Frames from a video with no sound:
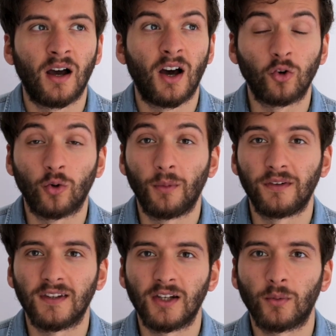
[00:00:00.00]
And
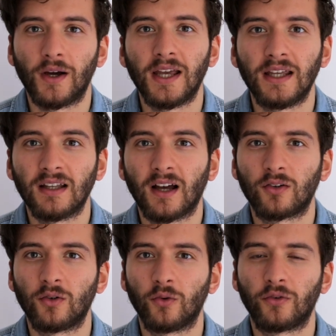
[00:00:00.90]
almost in a way, I
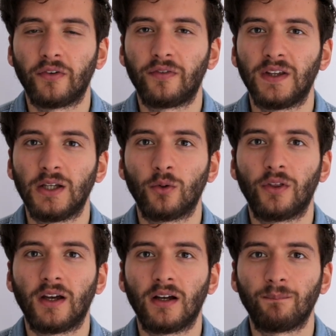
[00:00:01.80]
could also feel
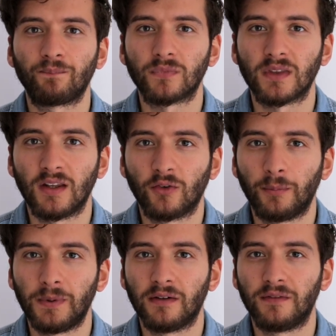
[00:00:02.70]
that there was
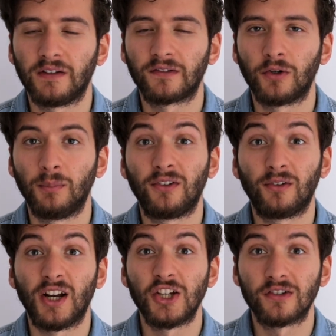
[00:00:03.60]
a bit of this
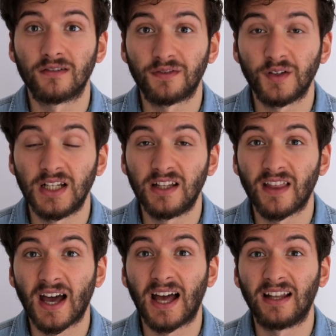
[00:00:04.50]
commiseration feeling
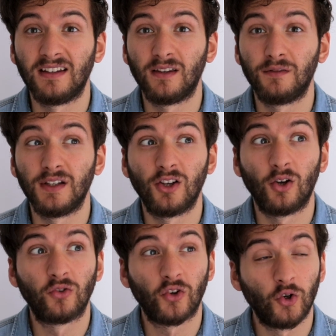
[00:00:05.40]
that I had in the
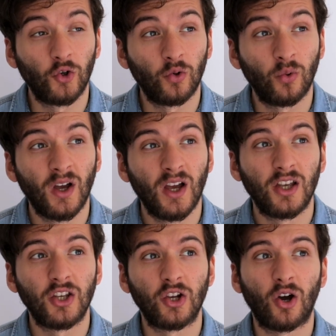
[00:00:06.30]
video too.
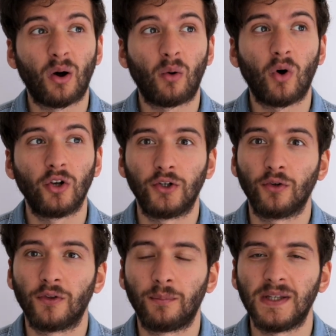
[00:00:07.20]
You know, I wanted
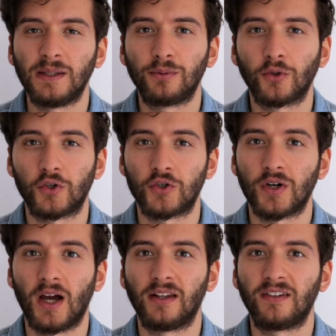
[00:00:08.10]
other people to
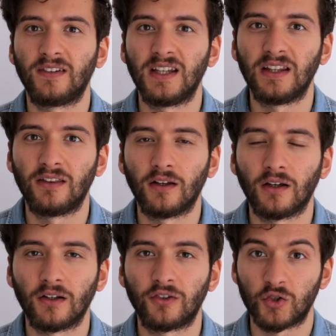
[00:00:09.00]
try and see
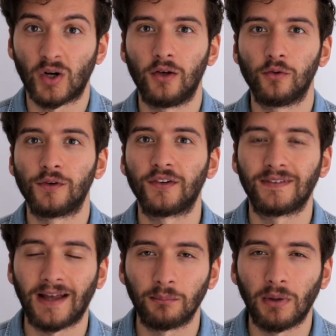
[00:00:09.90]
that, to try and
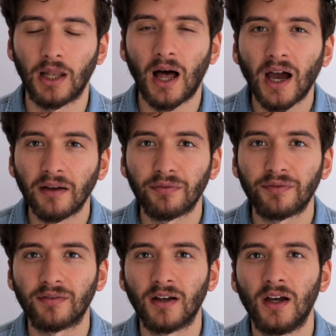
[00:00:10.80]
understand my life
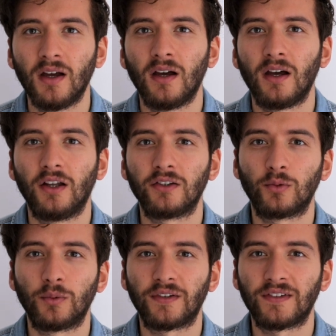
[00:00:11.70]
and
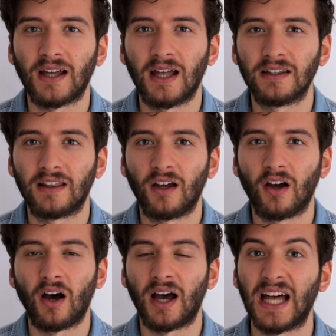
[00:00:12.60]
to understand
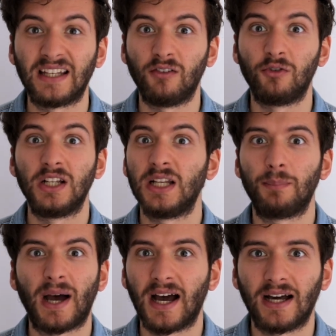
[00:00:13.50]
that I had it really
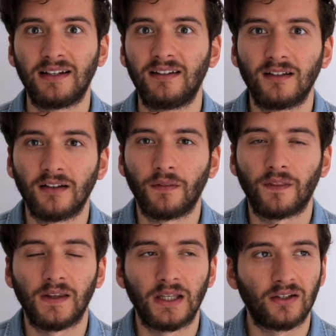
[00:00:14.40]
bad
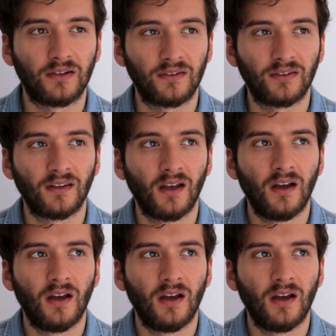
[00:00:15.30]
and things.